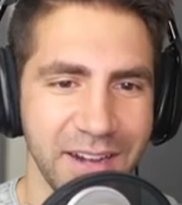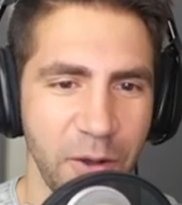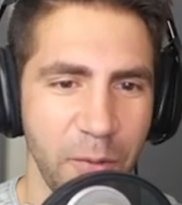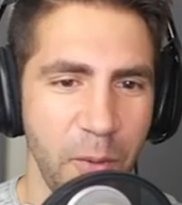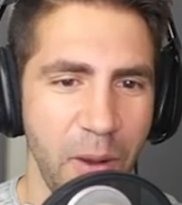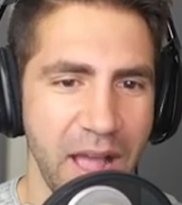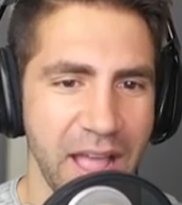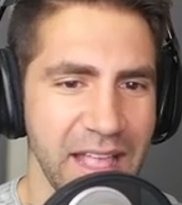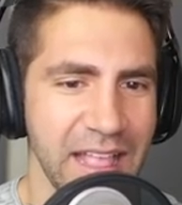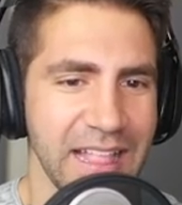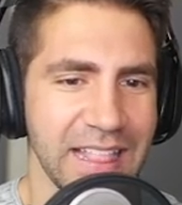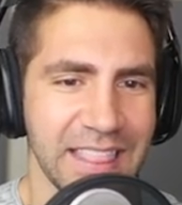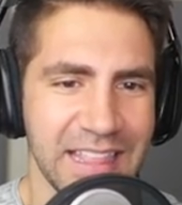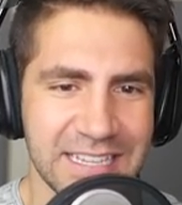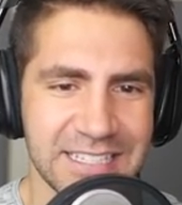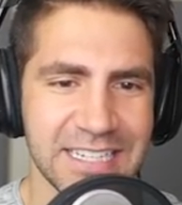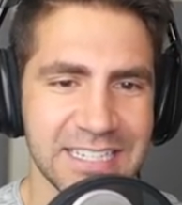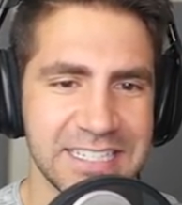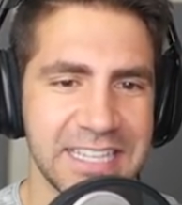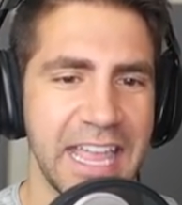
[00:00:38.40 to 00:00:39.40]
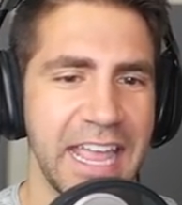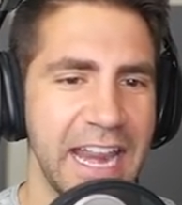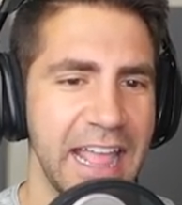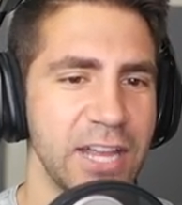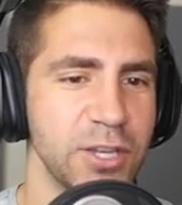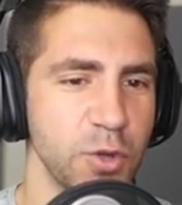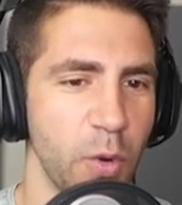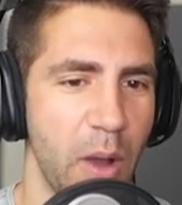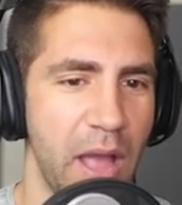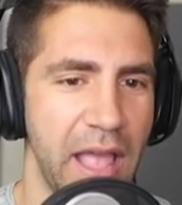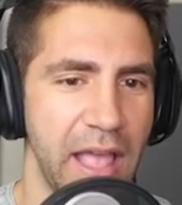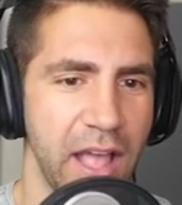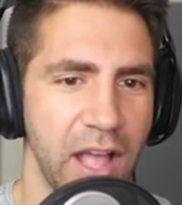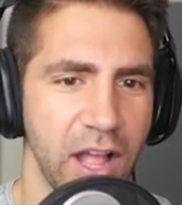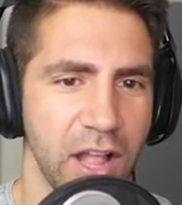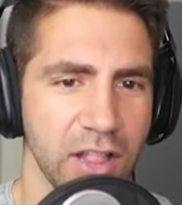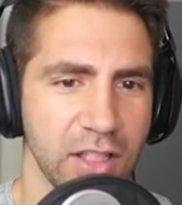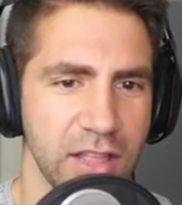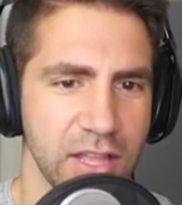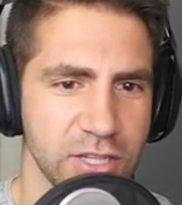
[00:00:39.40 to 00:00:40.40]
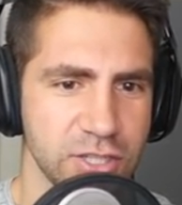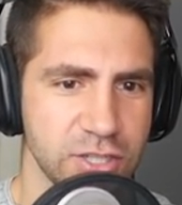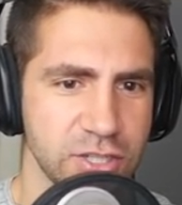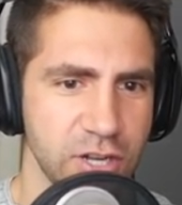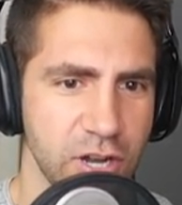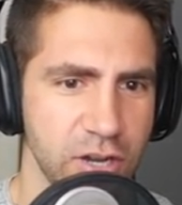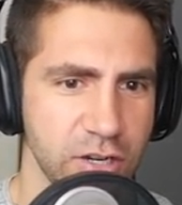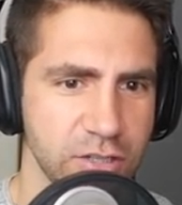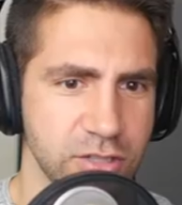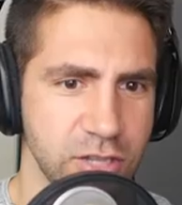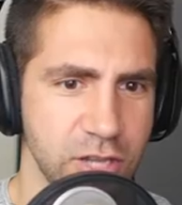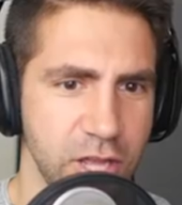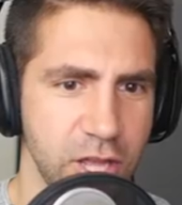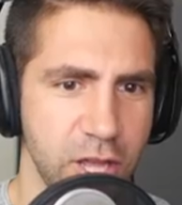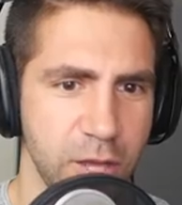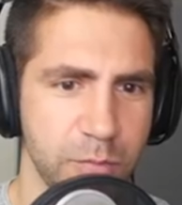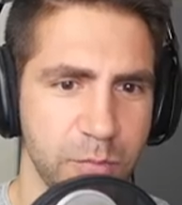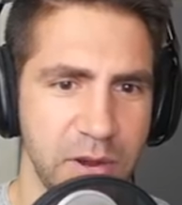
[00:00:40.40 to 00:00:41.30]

know what? Let's just get into it. Let's start uh,